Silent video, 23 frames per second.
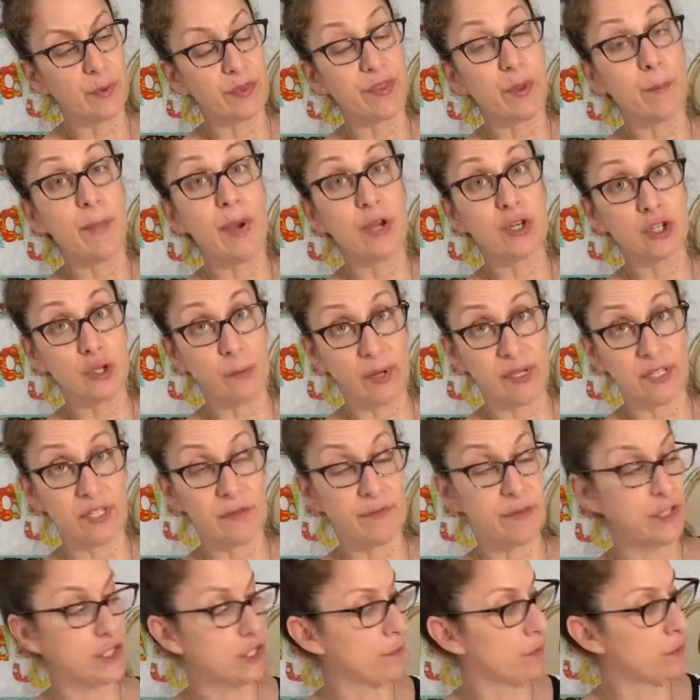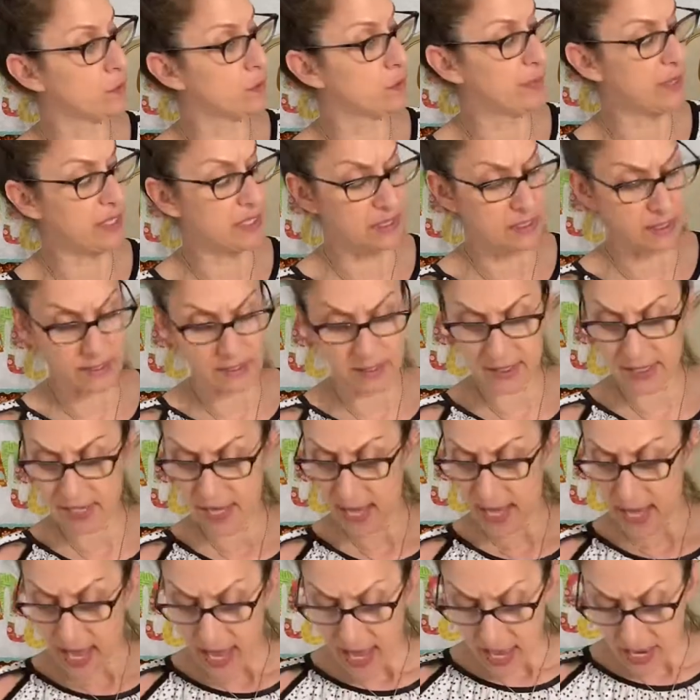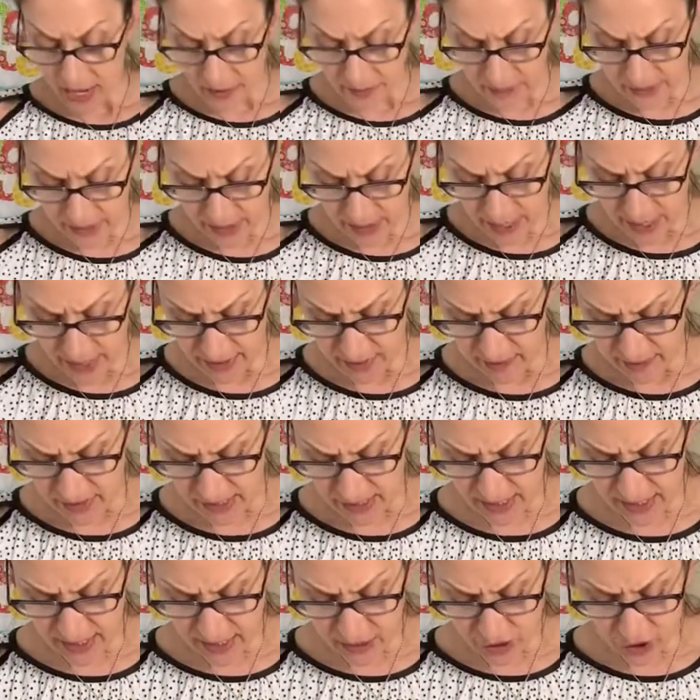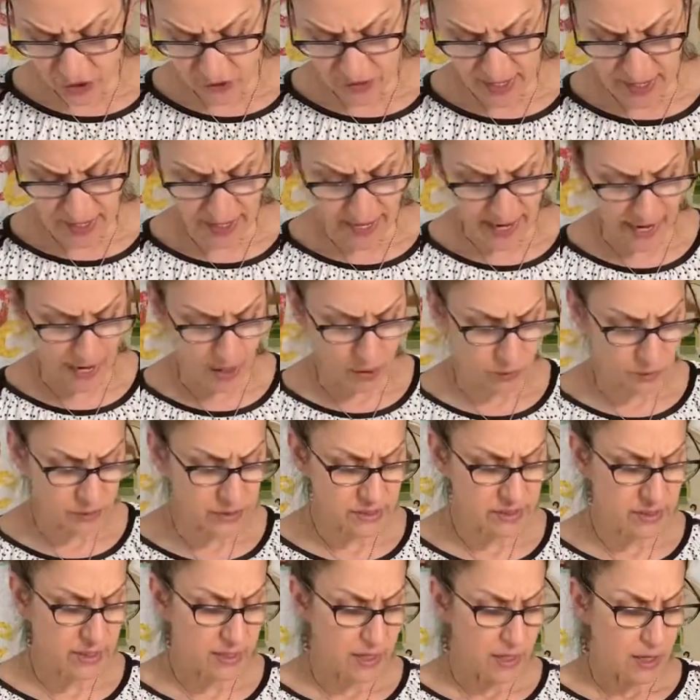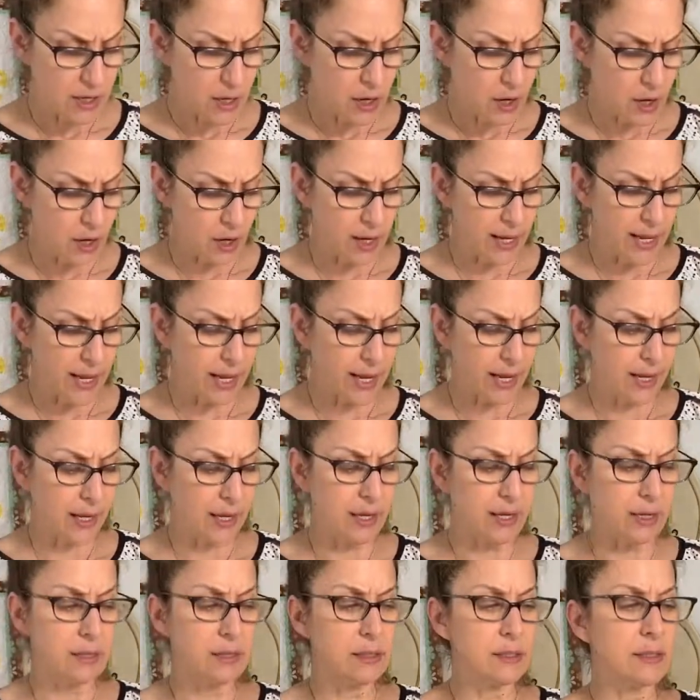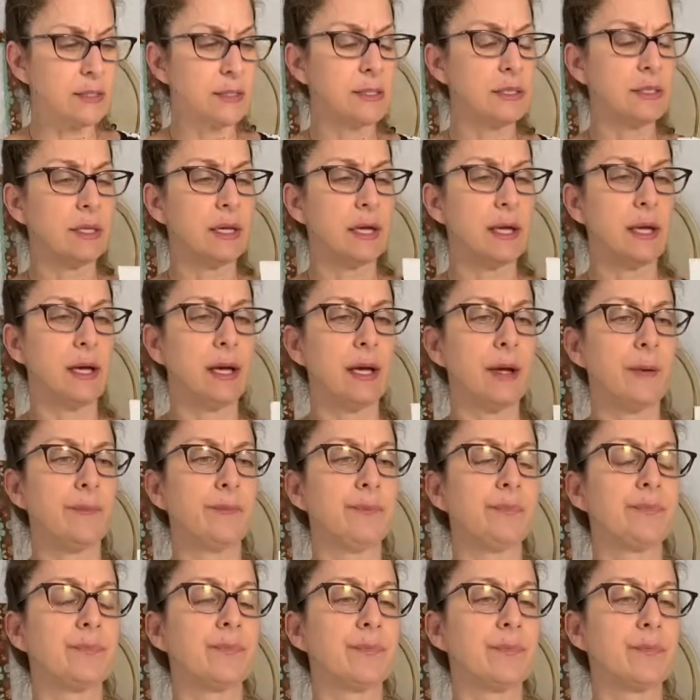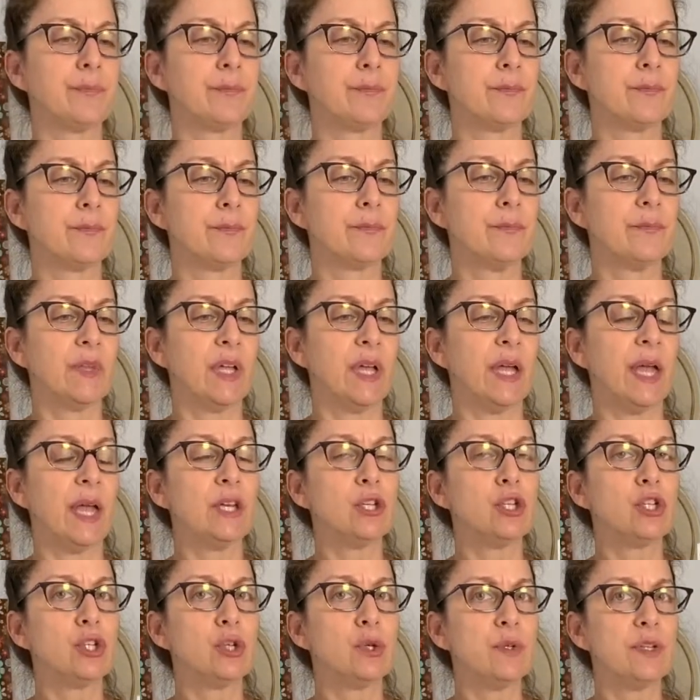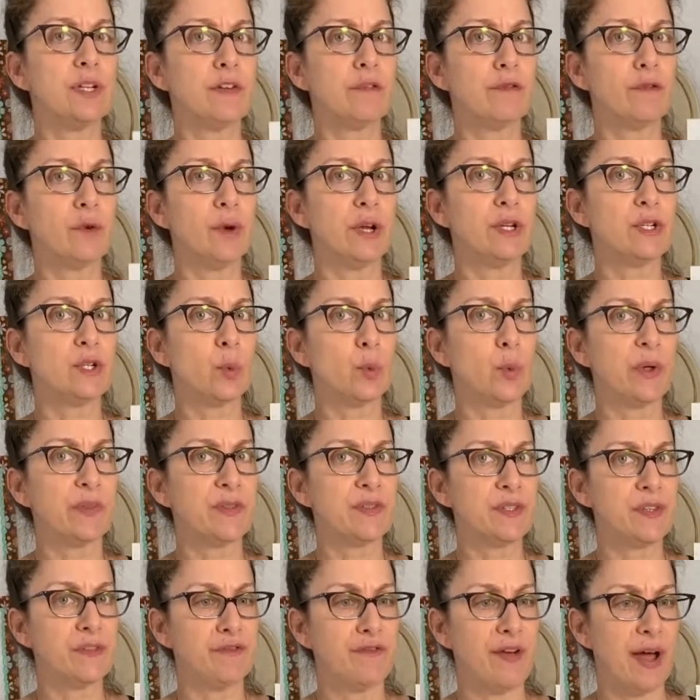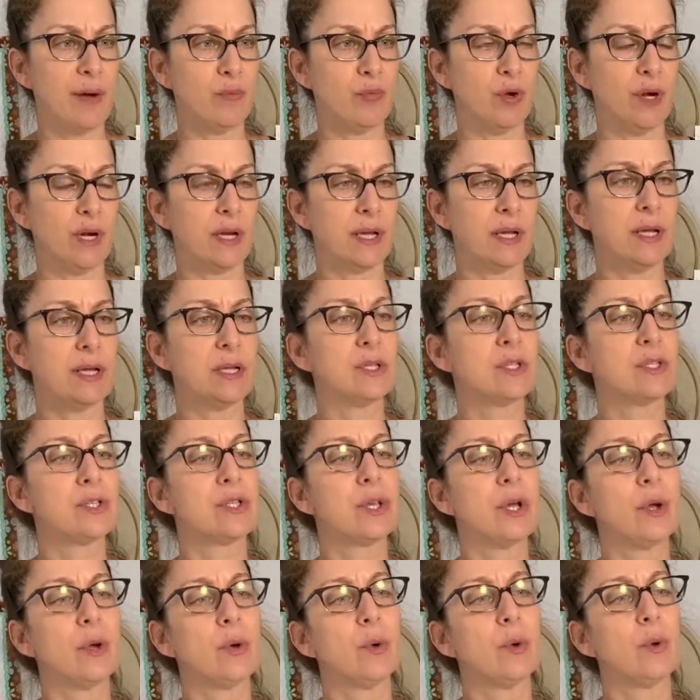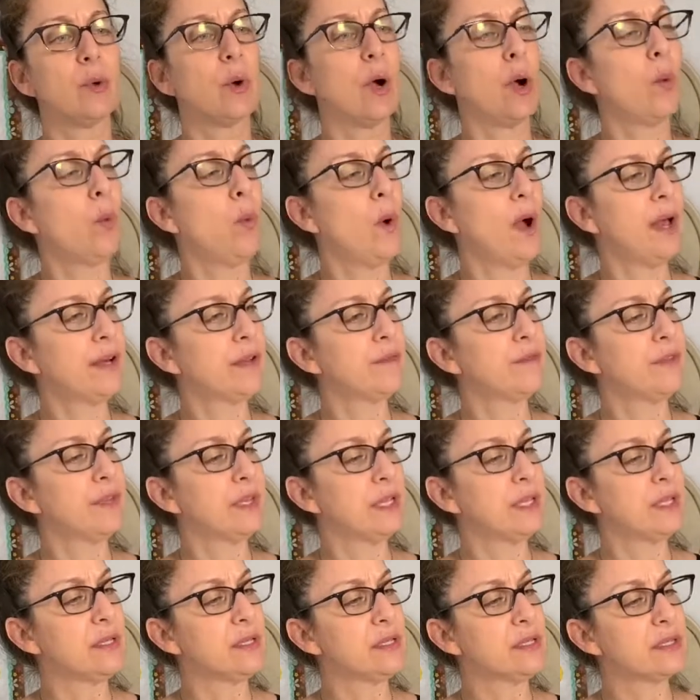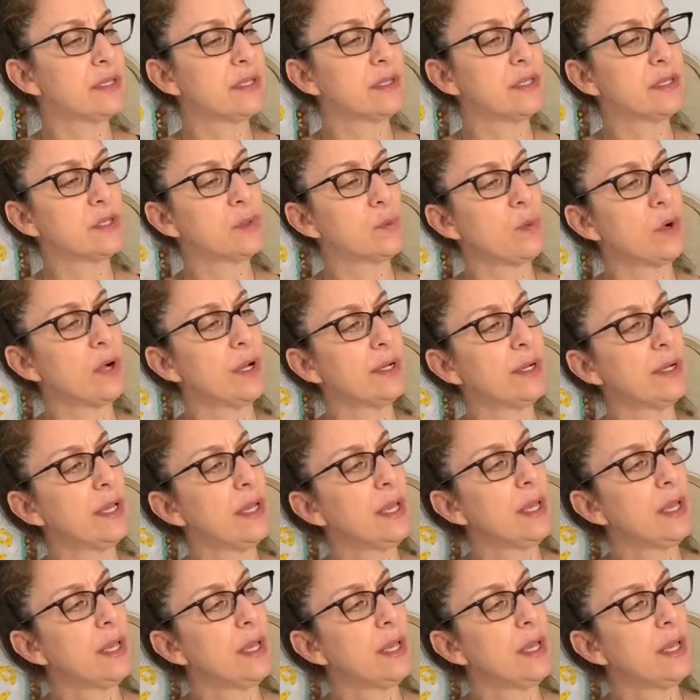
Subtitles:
the measurements of each of those pieces, and then kind of sketch that out and in two different widths of fabric. So one of these, this one,